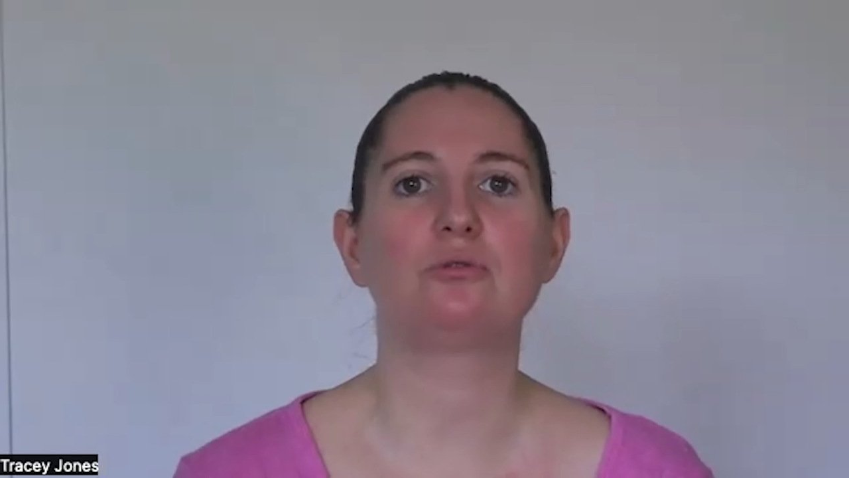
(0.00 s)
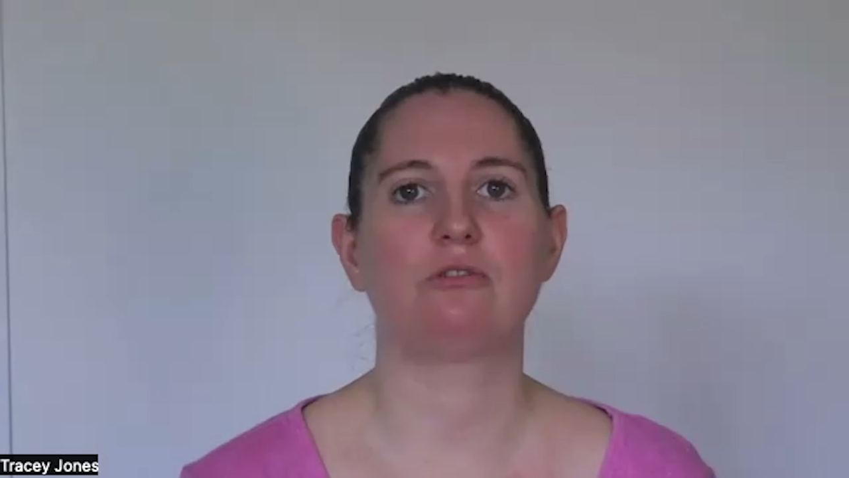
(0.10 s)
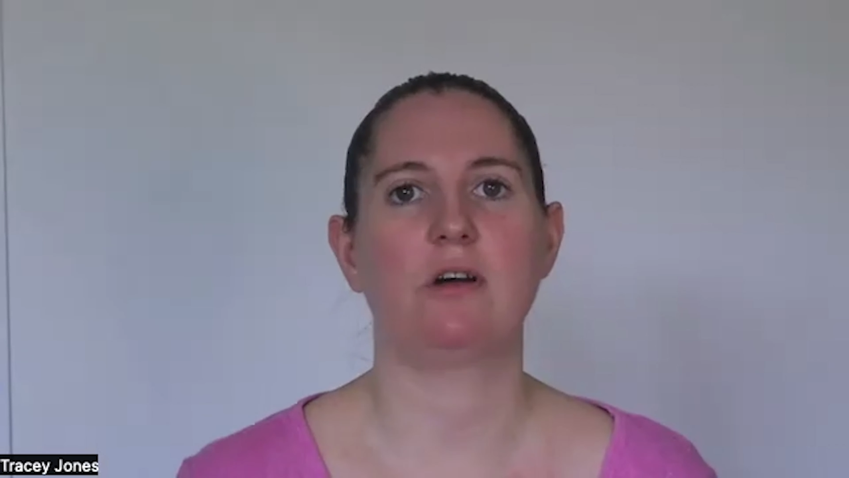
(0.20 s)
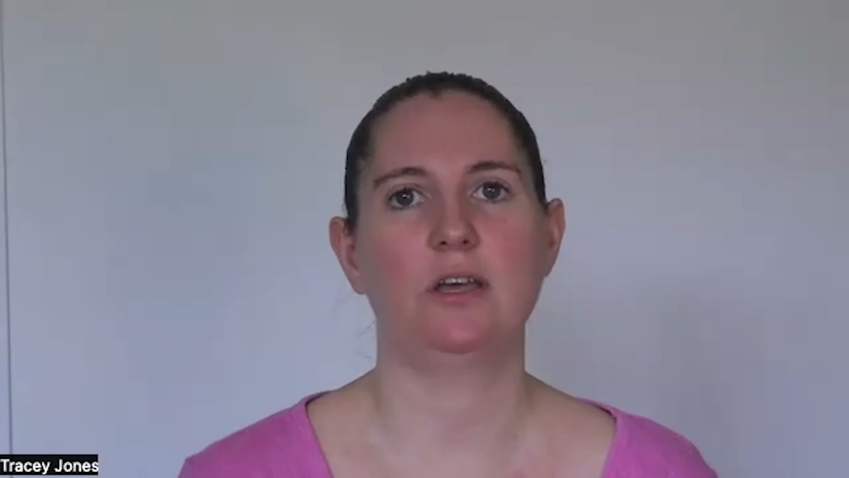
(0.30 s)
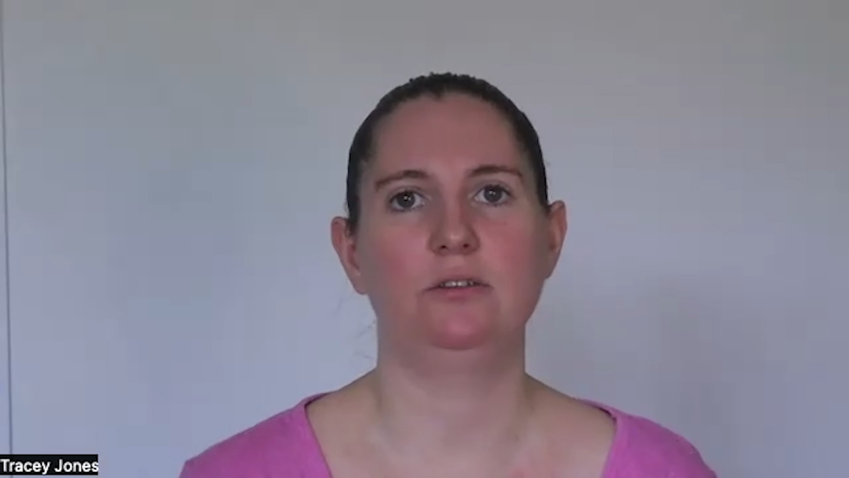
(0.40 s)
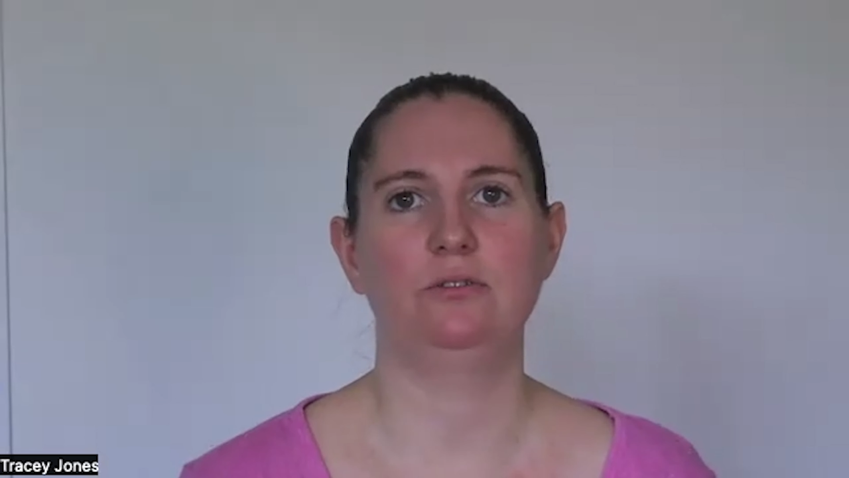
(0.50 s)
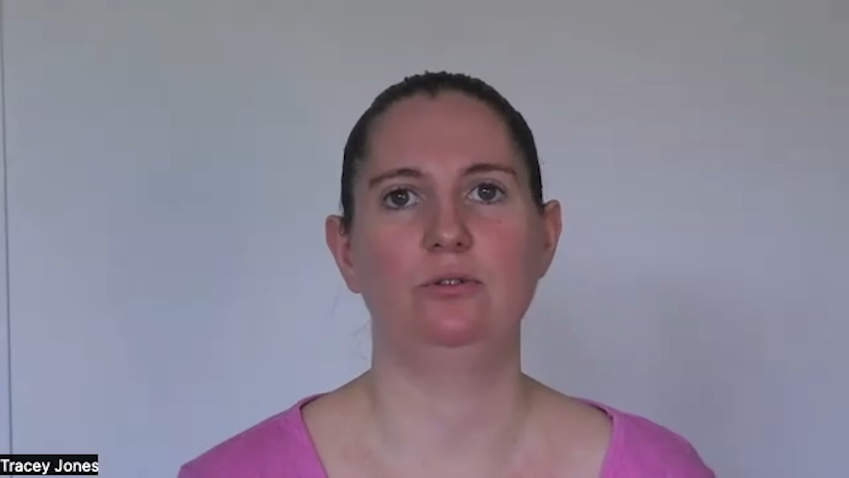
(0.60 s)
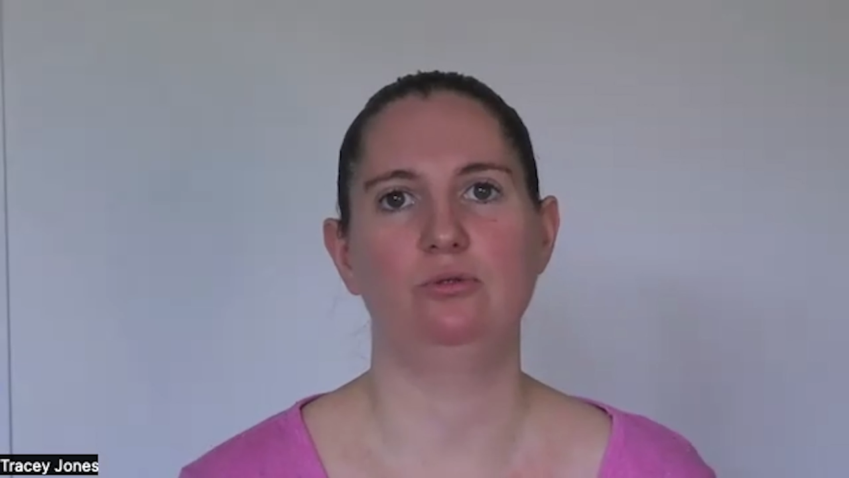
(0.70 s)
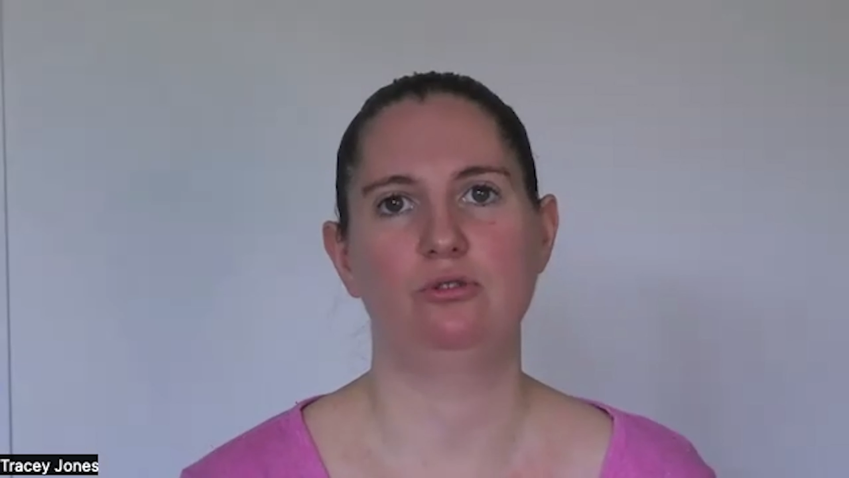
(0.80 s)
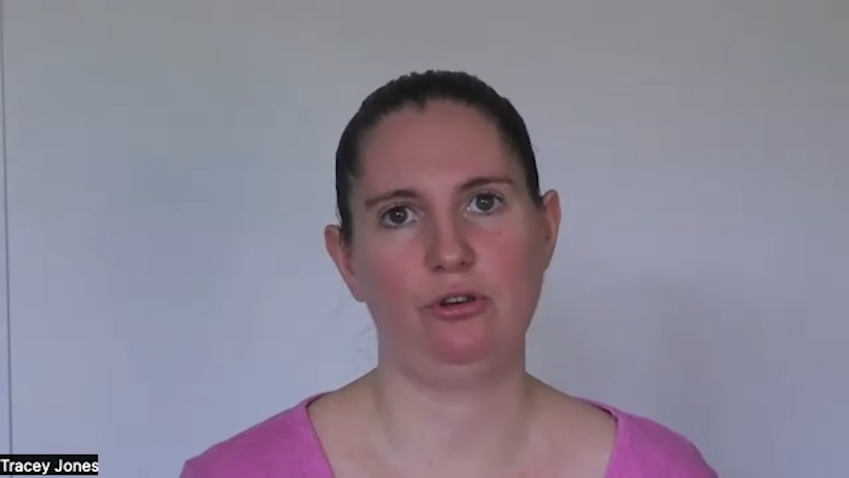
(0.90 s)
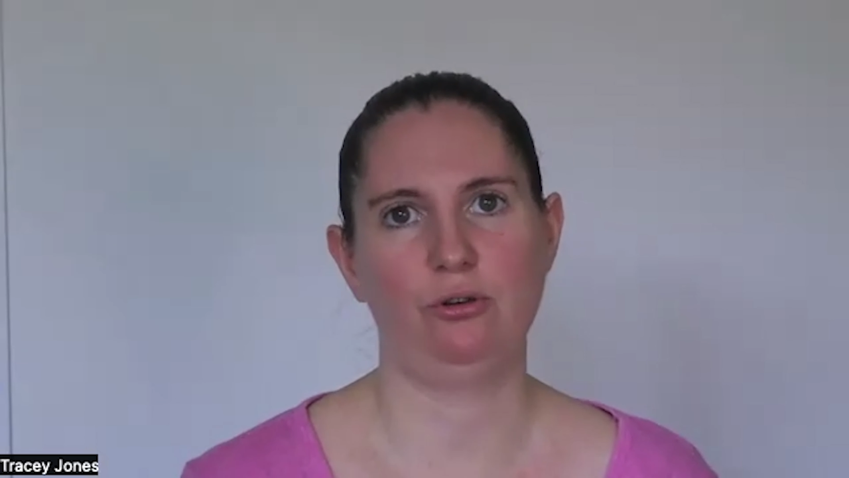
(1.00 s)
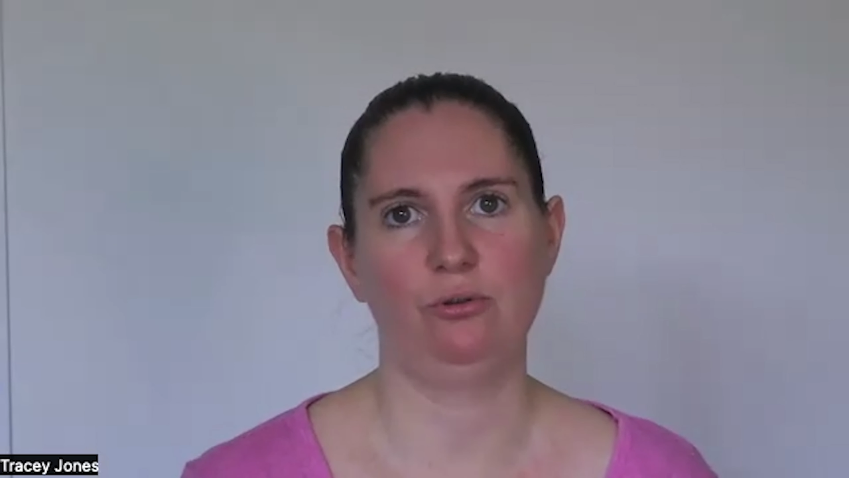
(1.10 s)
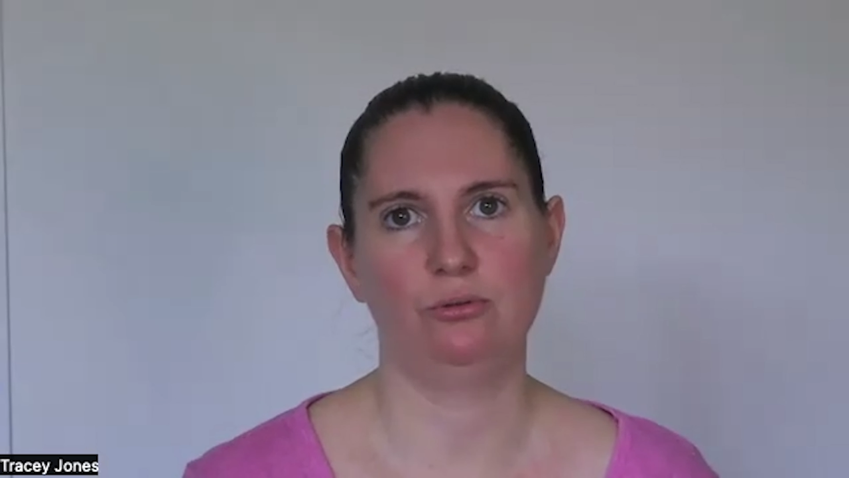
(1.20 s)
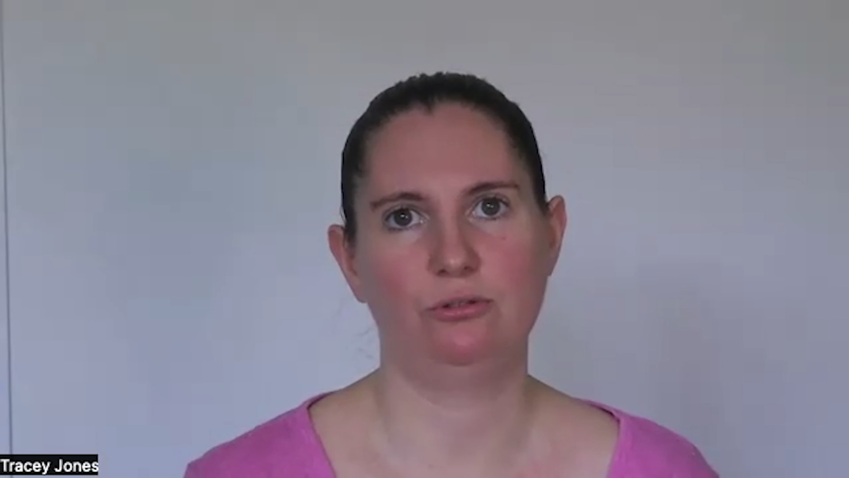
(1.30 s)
trying to shoot.